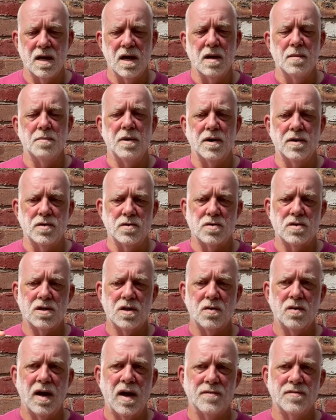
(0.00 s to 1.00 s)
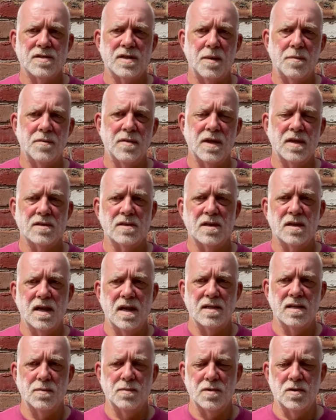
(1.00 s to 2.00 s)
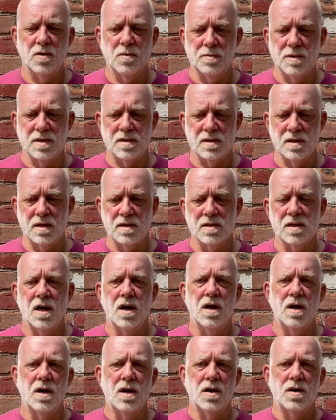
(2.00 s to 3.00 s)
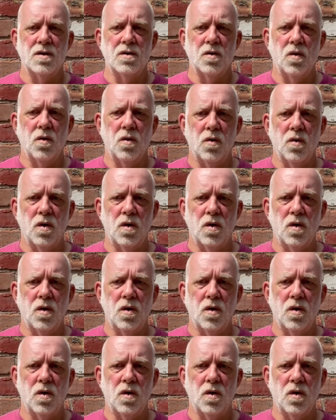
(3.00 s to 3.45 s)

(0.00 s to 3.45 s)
but you still have some things connected with your business, your